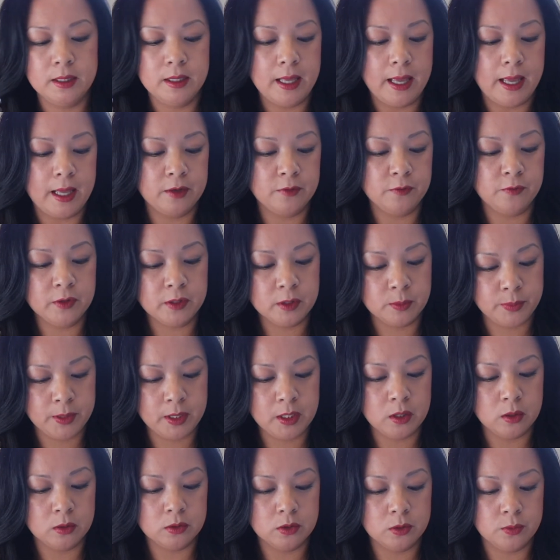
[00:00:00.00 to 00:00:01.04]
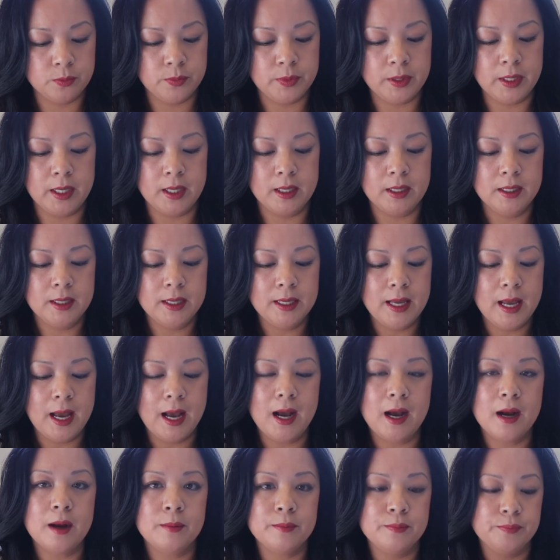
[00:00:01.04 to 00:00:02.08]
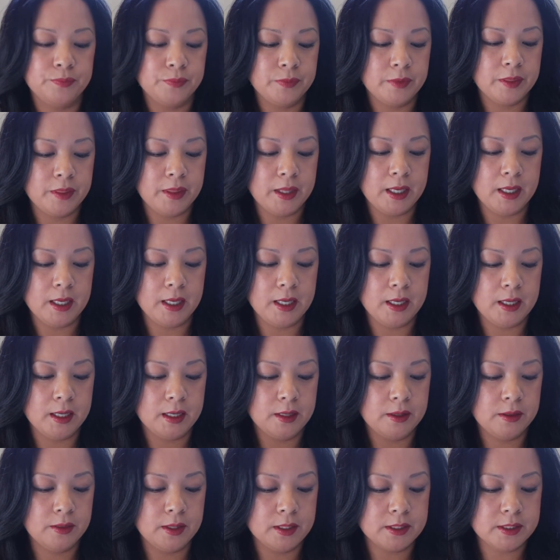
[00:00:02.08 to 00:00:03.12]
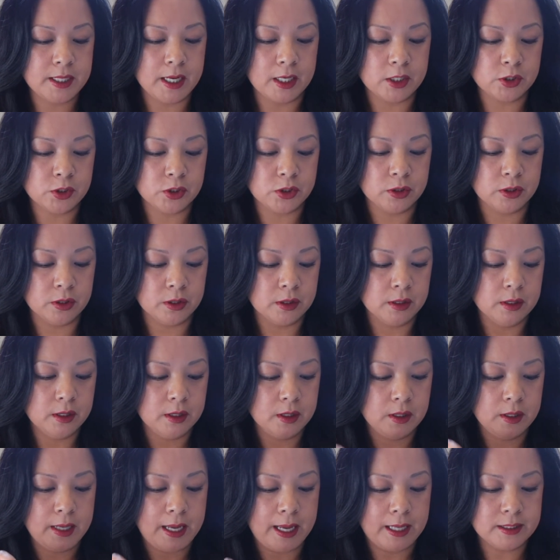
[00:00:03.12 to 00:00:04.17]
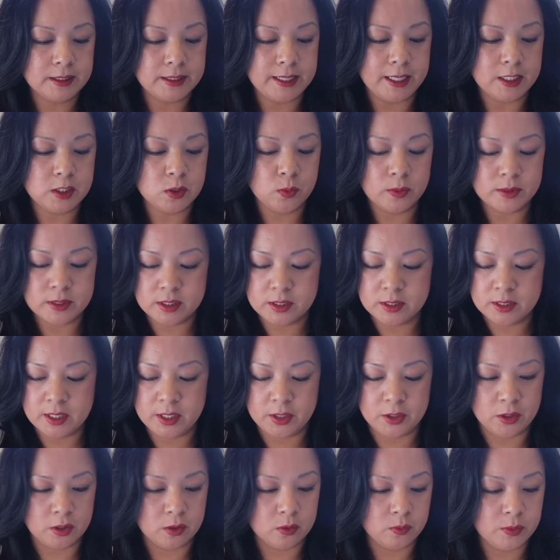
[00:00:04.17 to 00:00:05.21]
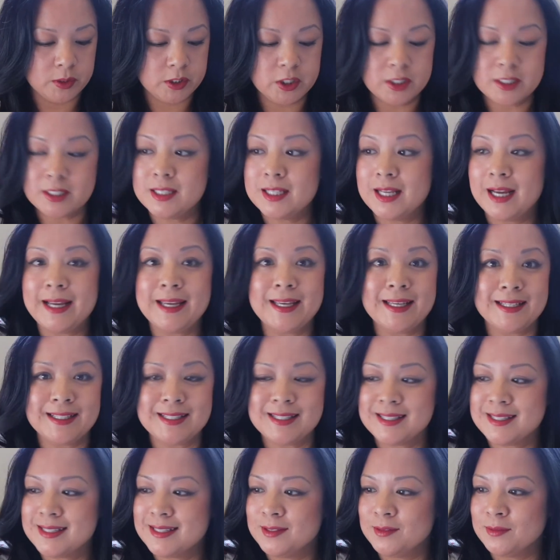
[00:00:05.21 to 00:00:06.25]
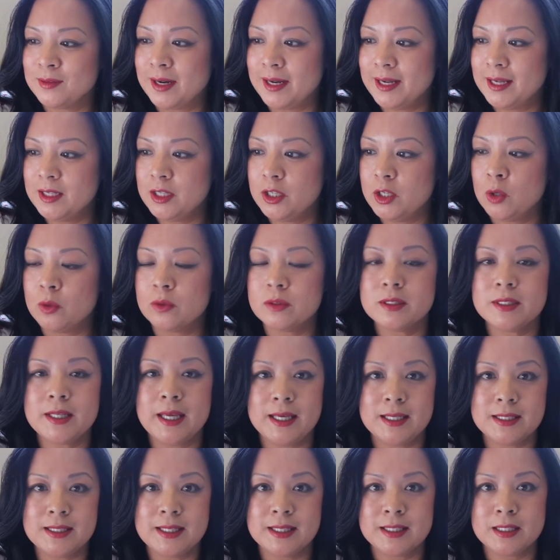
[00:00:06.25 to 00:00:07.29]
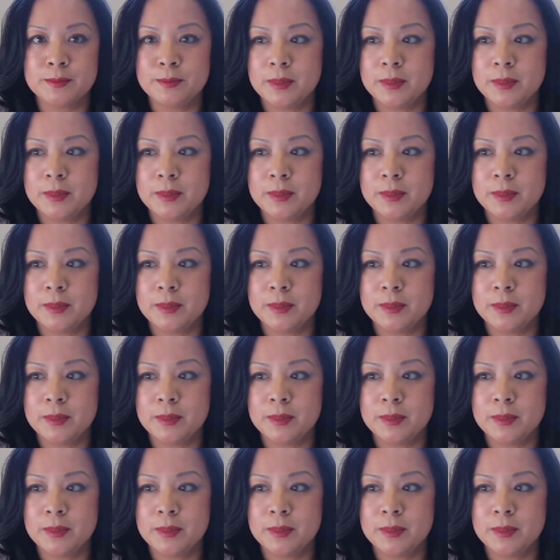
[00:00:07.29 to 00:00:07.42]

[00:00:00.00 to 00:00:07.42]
and Filipino lumpia, the texture and taste was thinner, which is nice, right? You don't taste as